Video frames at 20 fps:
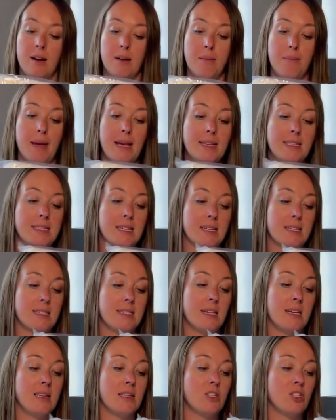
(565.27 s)
Basic
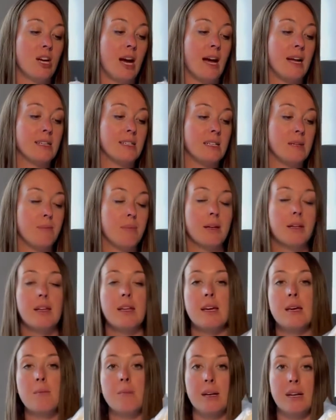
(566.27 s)
Stitch
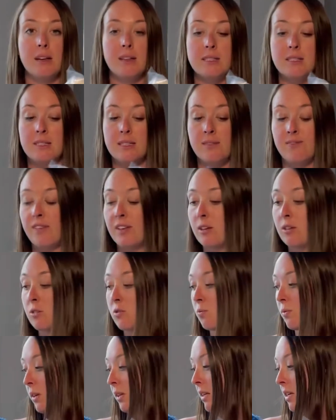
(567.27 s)
anti-pilling, but it feels
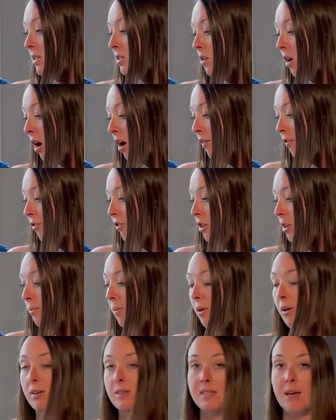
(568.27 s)
really soft for the
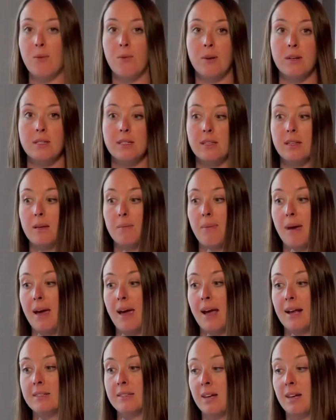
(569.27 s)
balls that weren't in the bags,